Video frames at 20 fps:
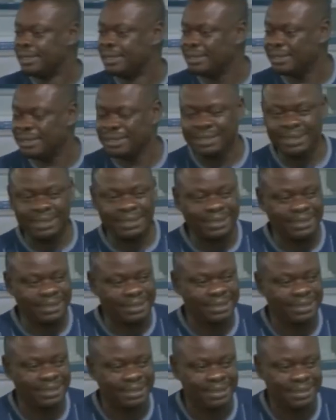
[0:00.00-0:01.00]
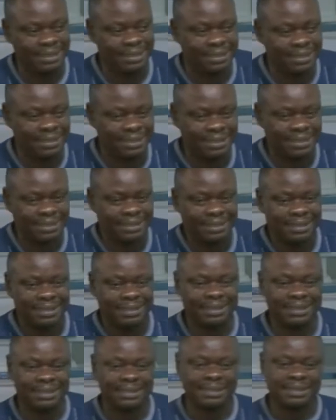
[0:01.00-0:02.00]

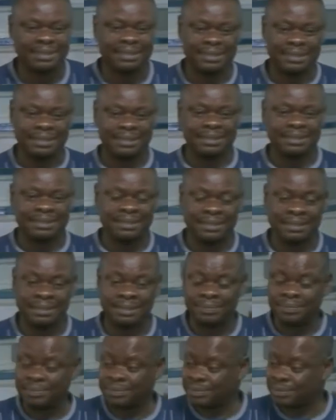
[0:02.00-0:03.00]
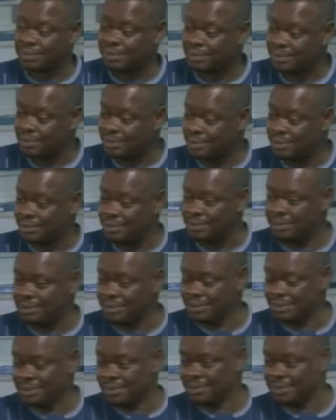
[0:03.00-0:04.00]

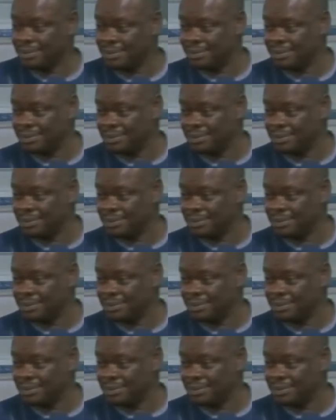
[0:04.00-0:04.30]
[no speech]